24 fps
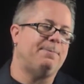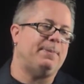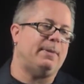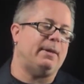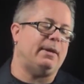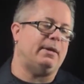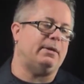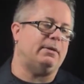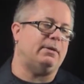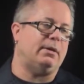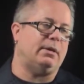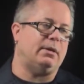
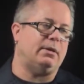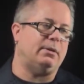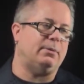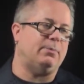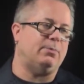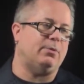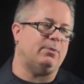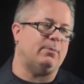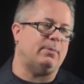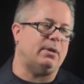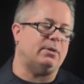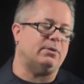and he
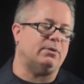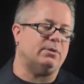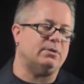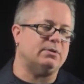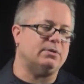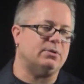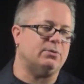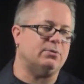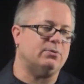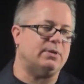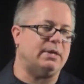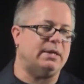put them out there. He
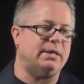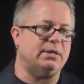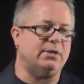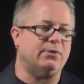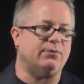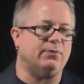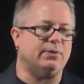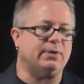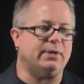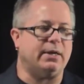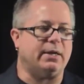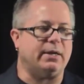said there are 8
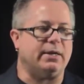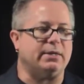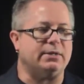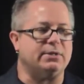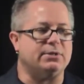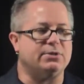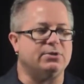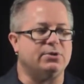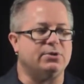different kinds.